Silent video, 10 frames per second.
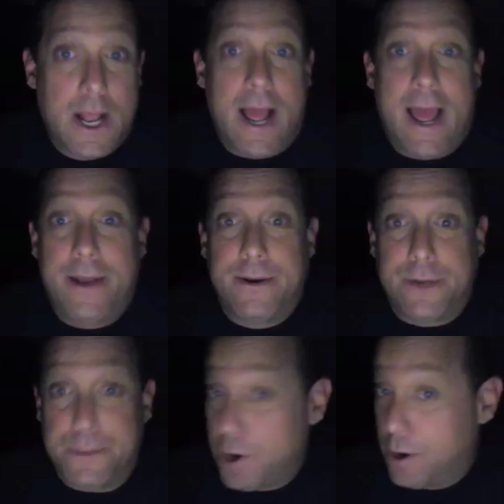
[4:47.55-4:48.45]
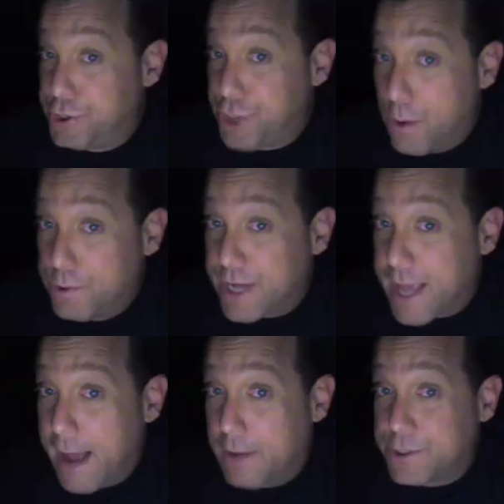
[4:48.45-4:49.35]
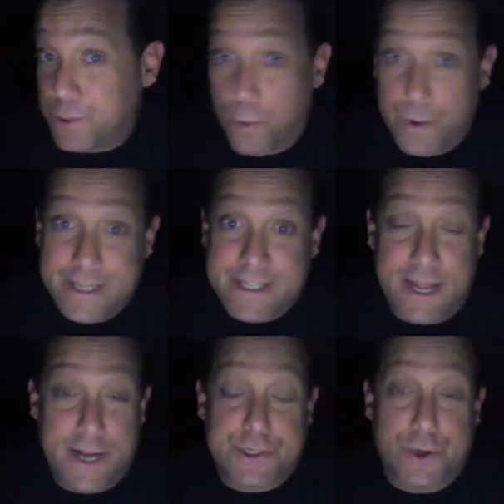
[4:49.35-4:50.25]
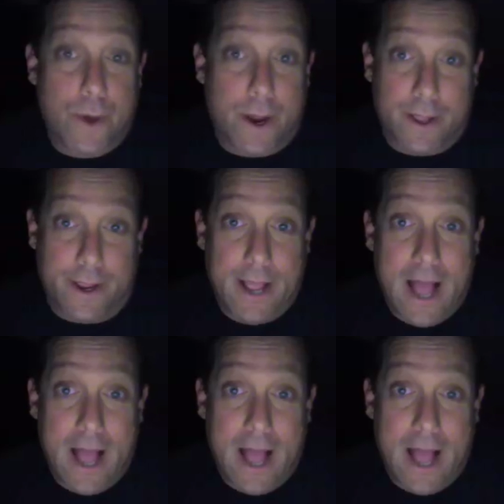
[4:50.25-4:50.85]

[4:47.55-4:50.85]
and DPRJones accounts were reinstated so quickly.